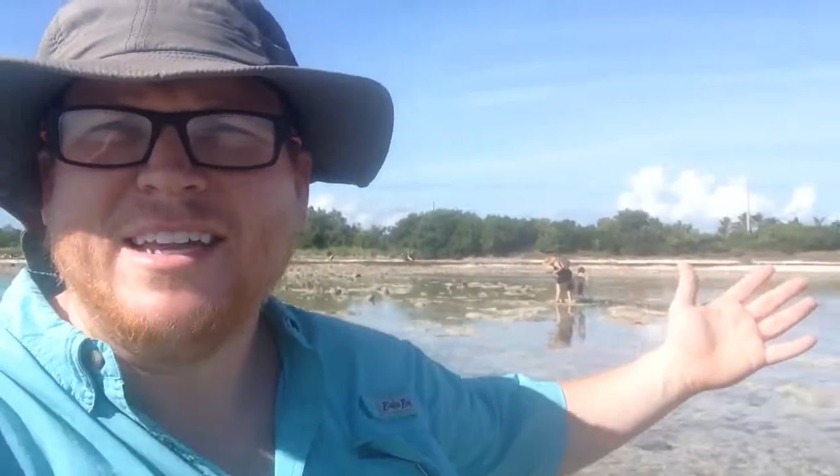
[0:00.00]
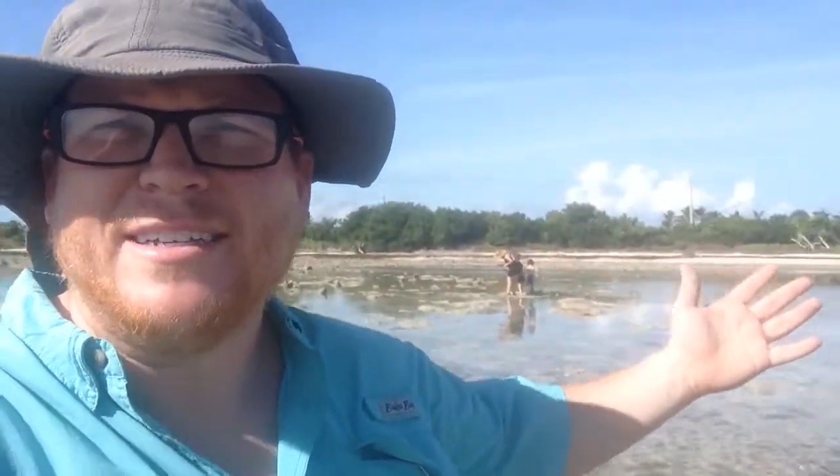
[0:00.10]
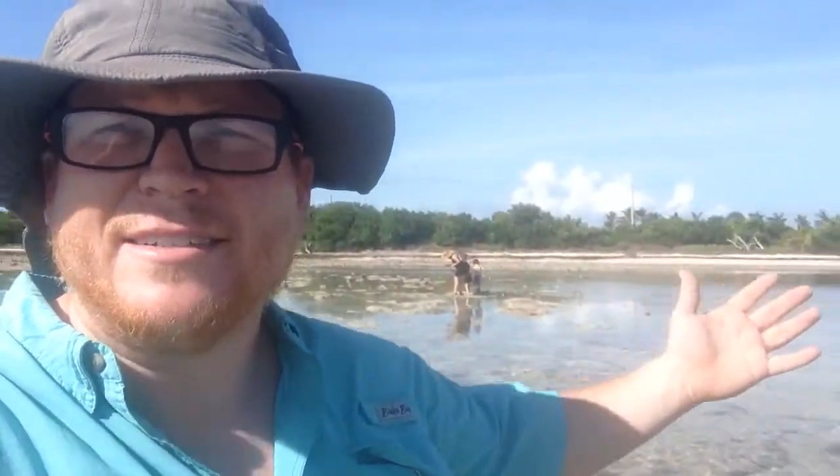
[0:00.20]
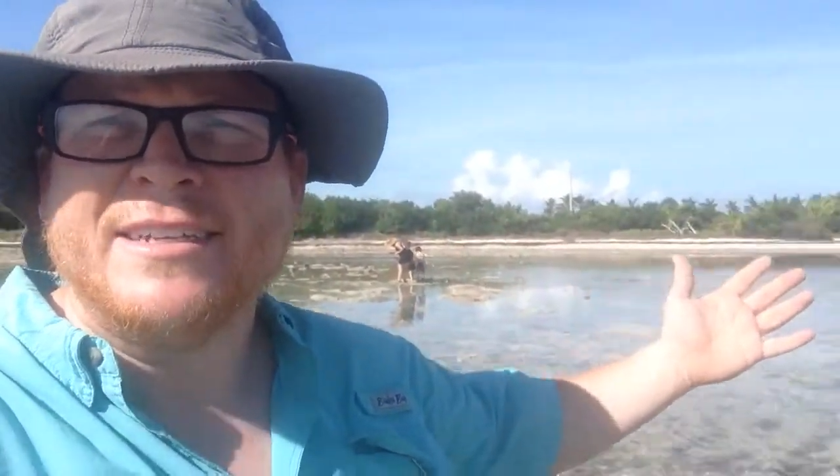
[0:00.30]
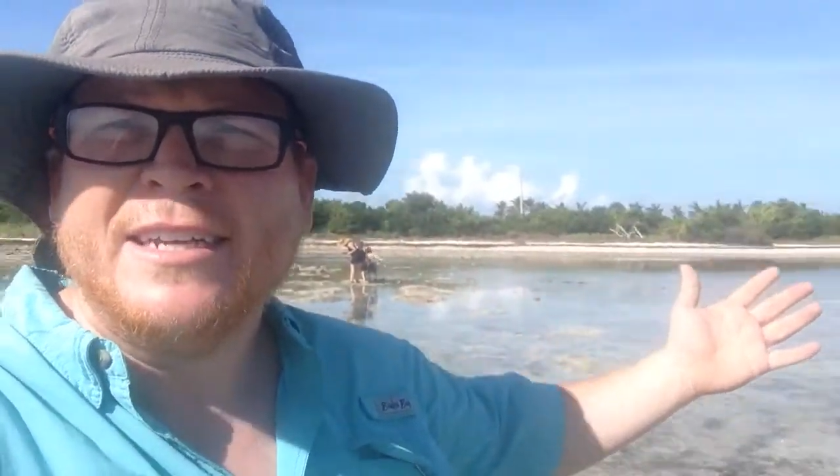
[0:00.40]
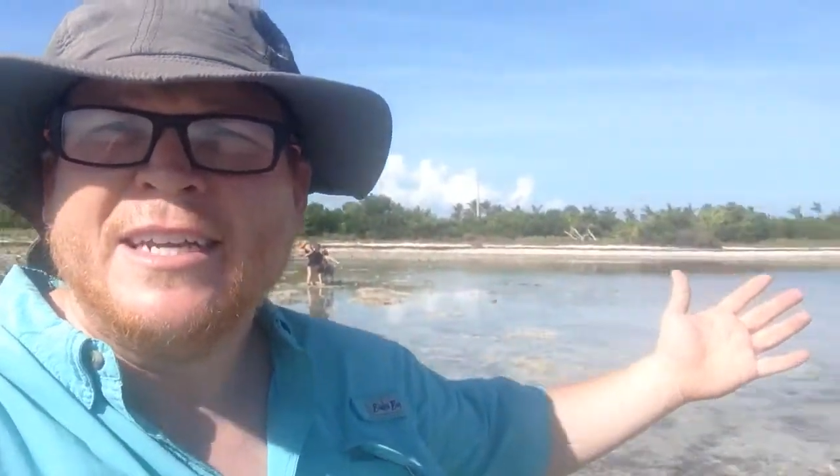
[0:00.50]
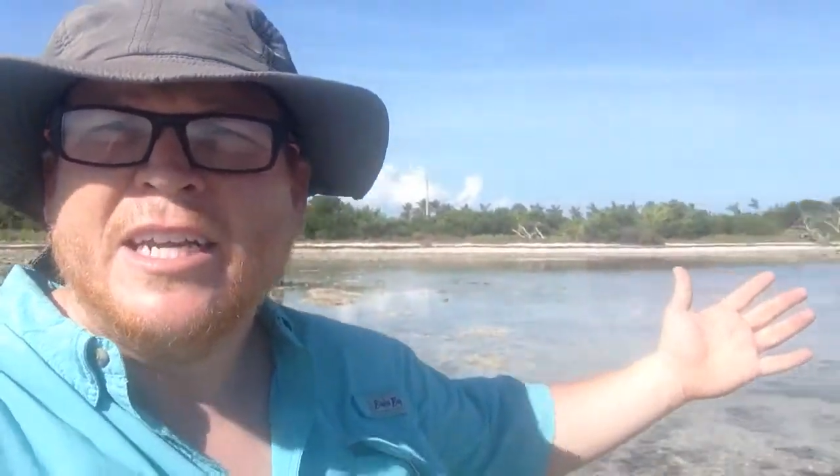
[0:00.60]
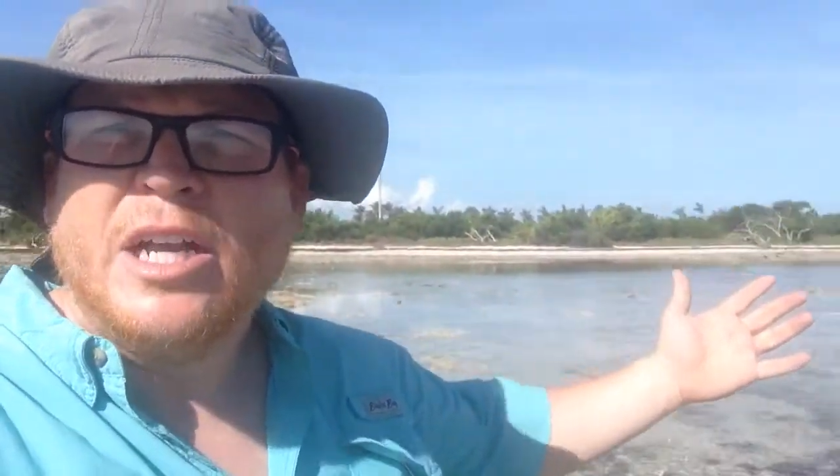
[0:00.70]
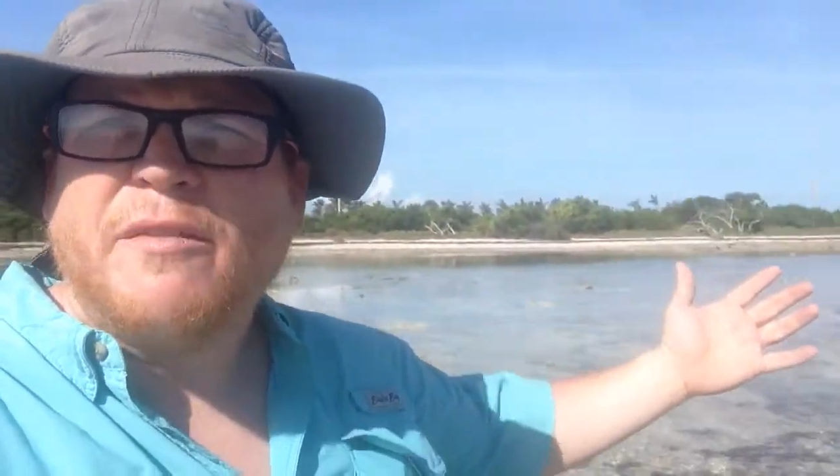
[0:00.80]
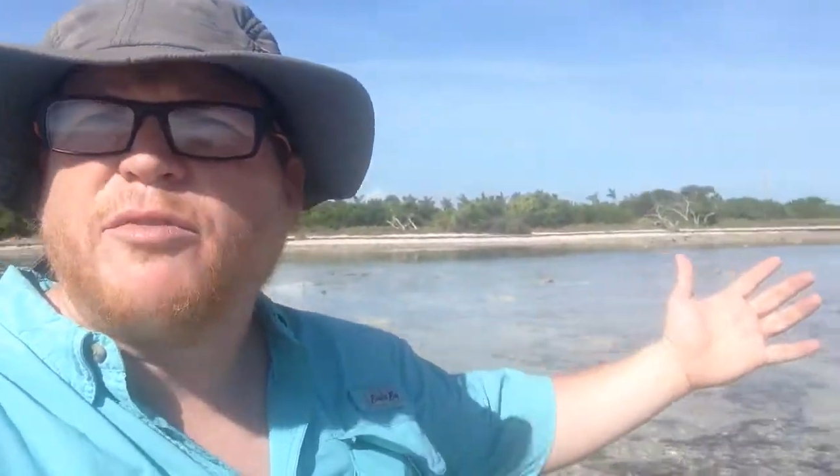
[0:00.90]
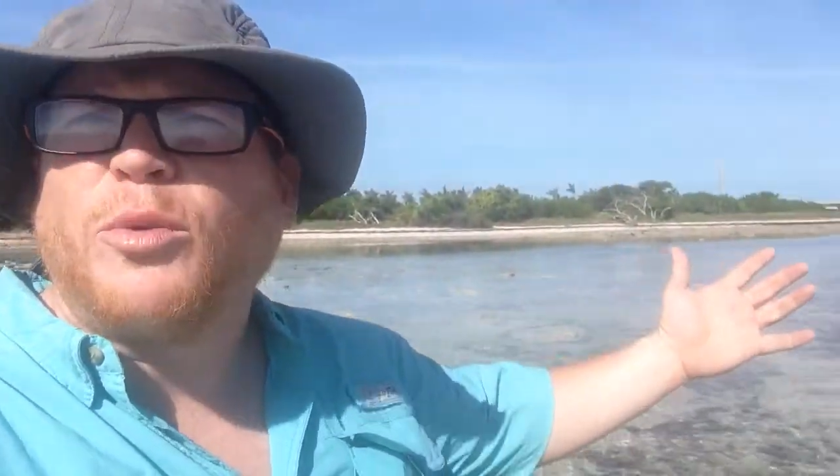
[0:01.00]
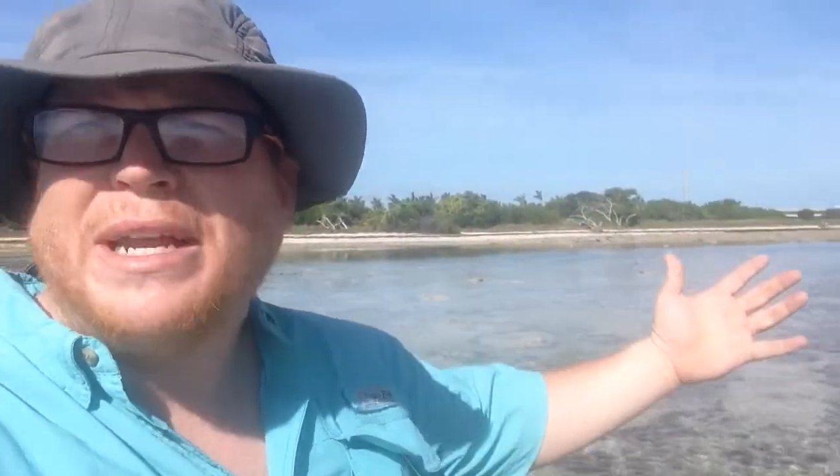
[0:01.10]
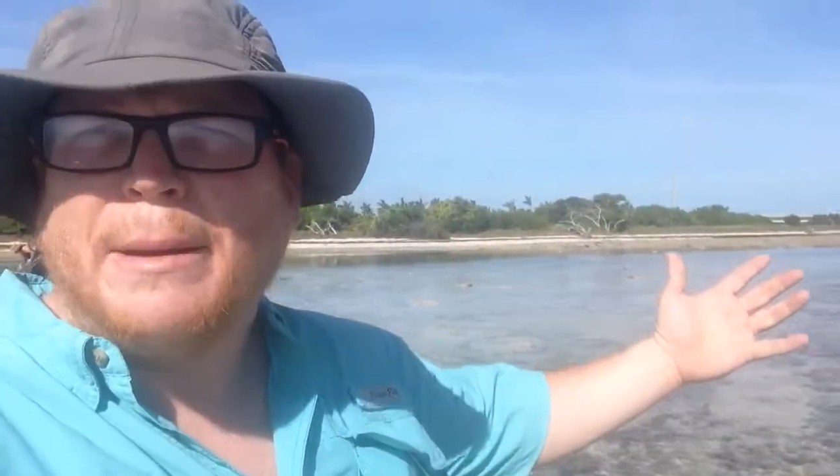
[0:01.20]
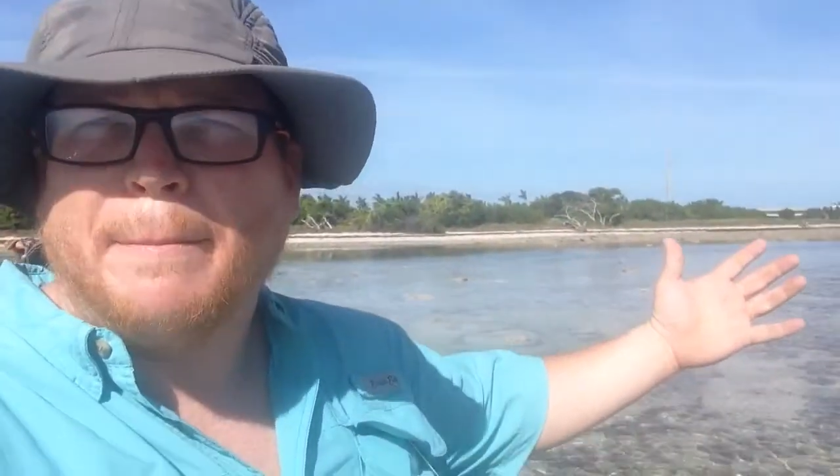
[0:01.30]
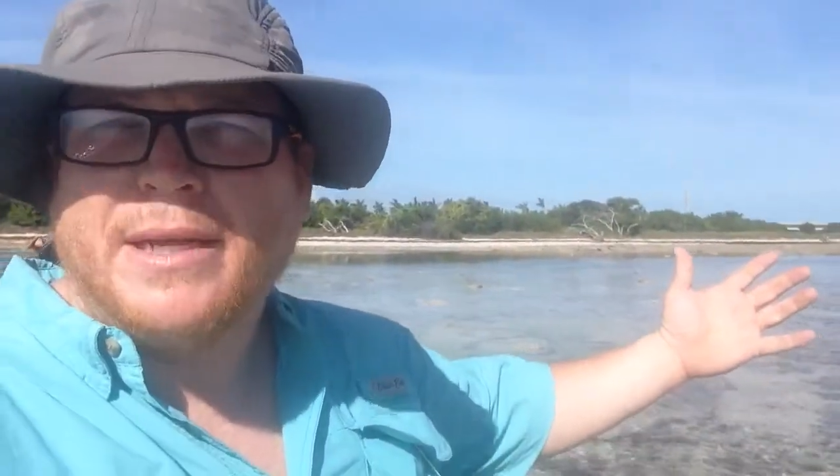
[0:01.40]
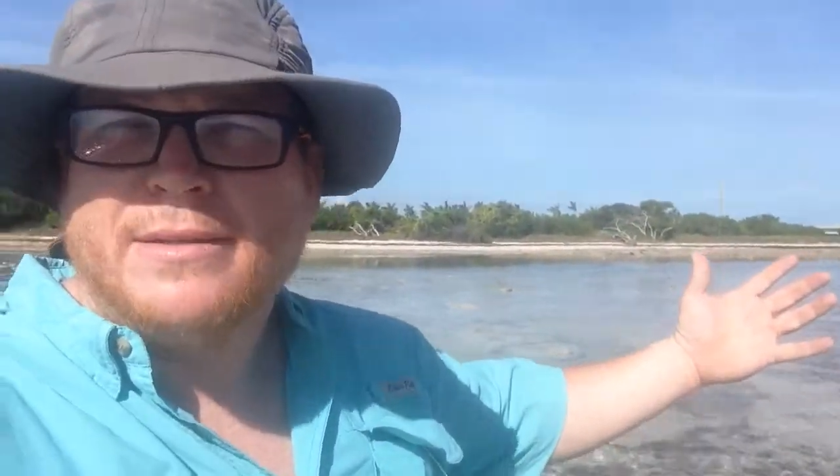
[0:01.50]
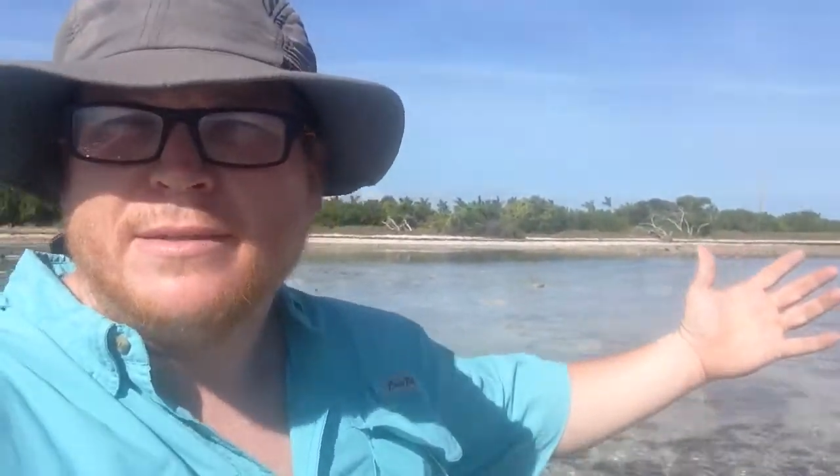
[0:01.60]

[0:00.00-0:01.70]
at this. Freedom.